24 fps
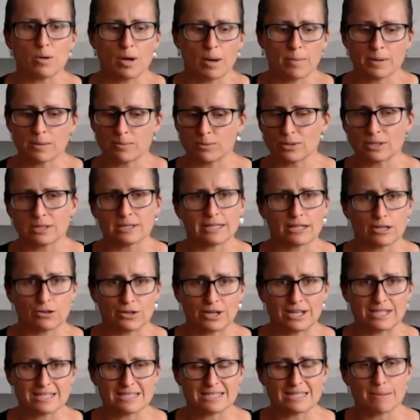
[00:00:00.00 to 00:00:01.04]
I'm gonna put the lid on,
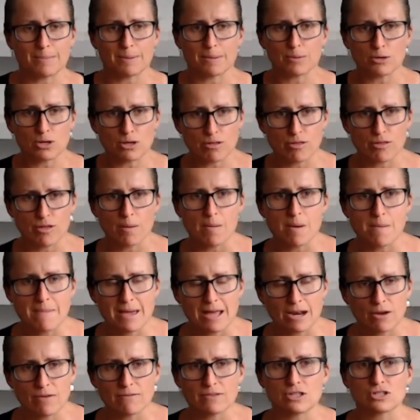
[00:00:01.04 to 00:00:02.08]
as I said, but put your
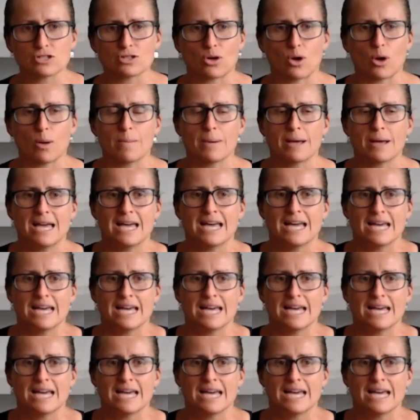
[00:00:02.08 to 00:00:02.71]
thermomat over the top.